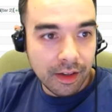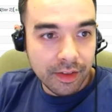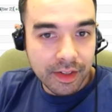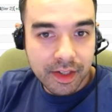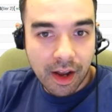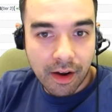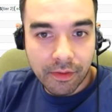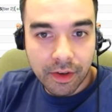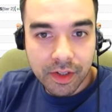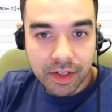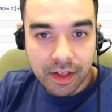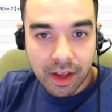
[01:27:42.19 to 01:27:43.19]
This
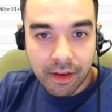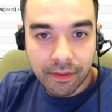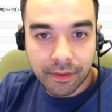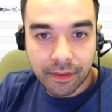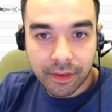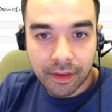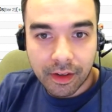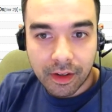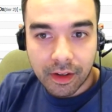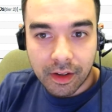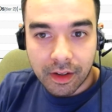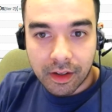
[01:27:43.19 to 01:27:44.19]
coverage stuff
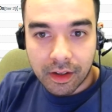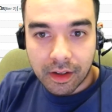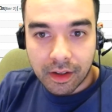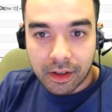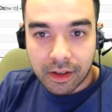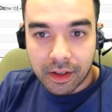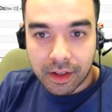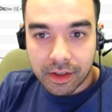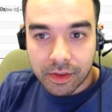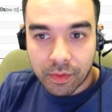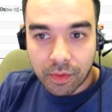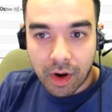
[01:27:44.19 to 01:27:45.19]

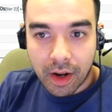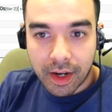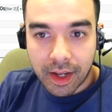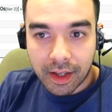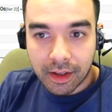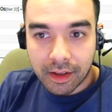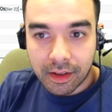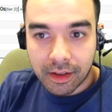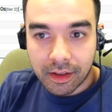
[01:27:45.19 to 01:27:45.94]
is running,